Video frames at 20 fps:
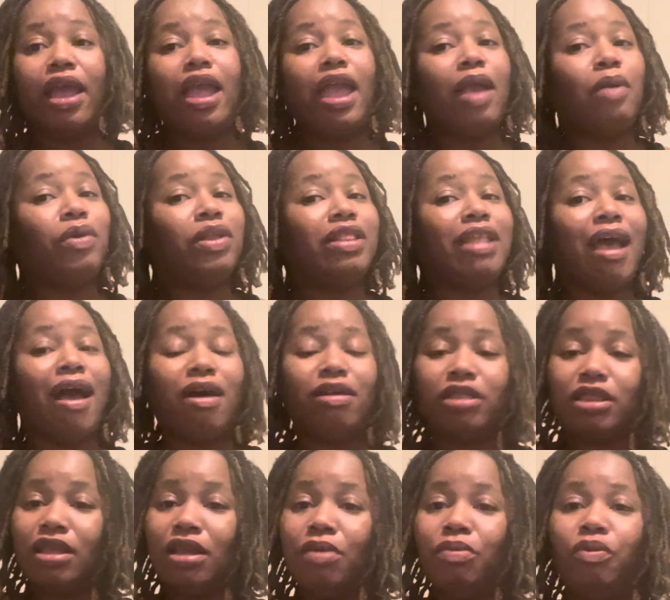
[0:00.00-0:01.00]

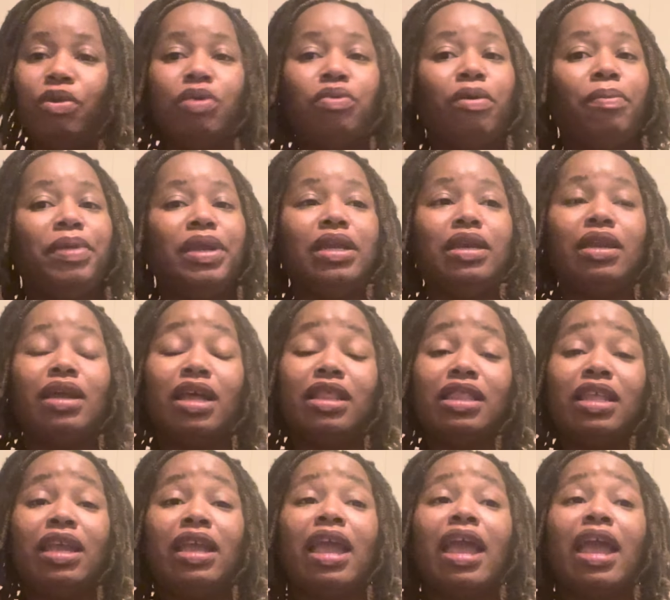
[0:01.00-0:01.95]
Without them, we would be nothing.